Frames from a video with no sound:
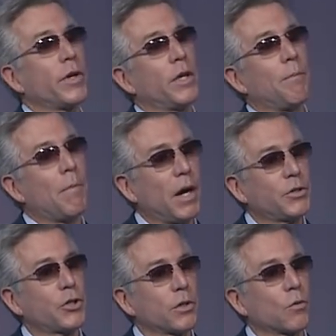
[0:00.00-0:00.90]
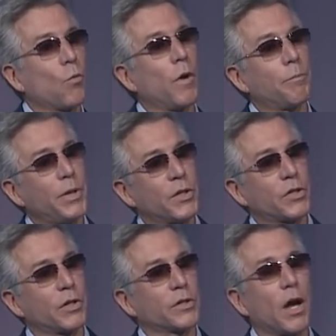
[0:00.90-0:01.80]
in a modular, one
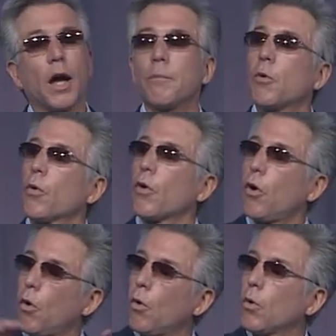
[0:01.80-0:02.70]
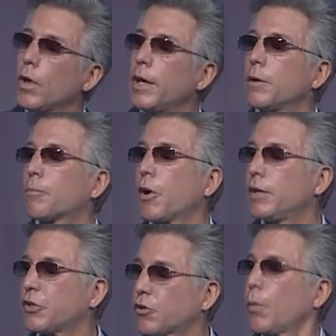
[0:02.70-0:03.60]
piece at a time, or the whole
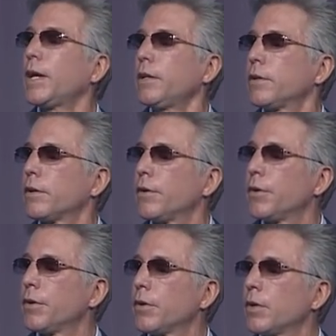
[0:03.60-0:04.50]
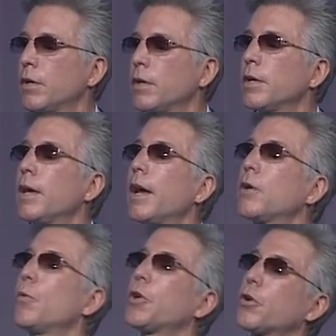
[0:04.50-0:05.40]
enterprise suite,
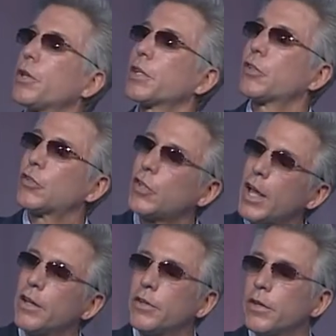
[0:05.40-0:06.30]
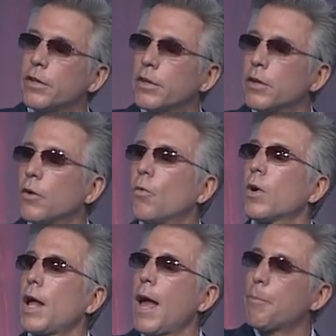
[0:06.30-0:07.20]
and we could extend
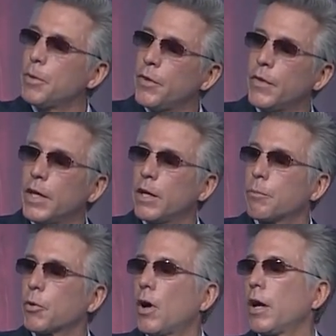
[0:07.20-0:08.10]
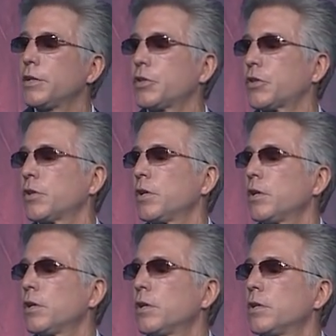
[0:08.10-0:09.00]
what happened in the enterprise
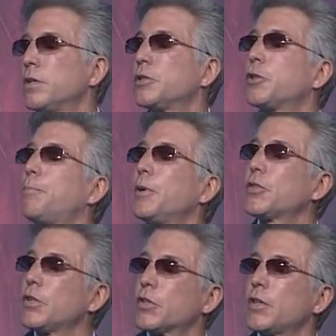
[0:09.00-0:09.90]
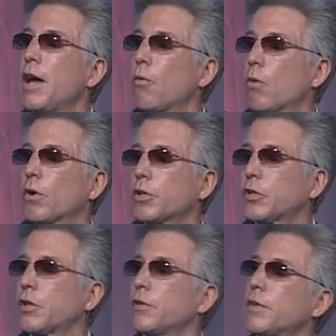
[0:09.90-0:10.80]
to business
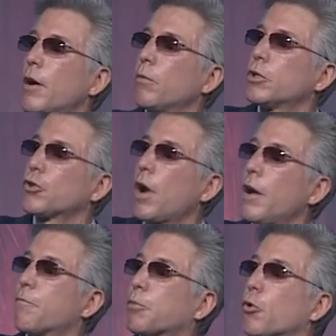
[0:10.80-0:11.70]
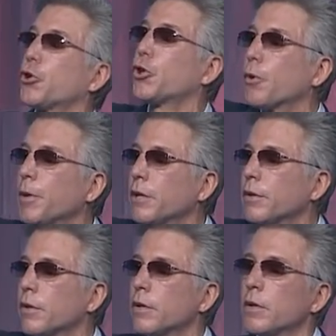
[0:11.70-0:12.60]
networks that would drive procurement,
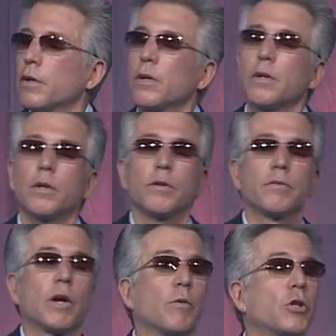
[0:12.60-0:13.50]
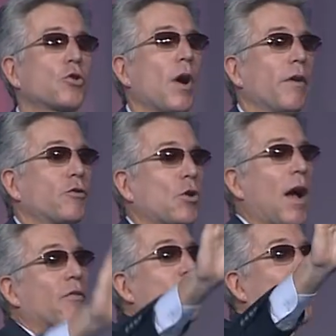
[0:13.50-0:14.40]
that would drive
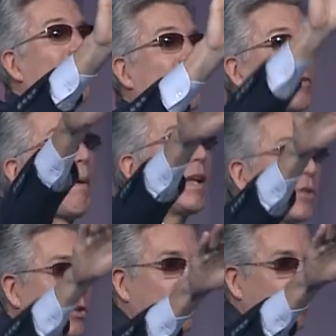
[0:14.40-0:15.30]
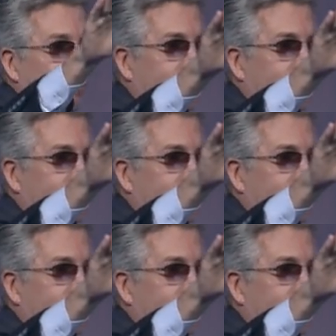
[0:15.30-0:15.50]
travel and expense,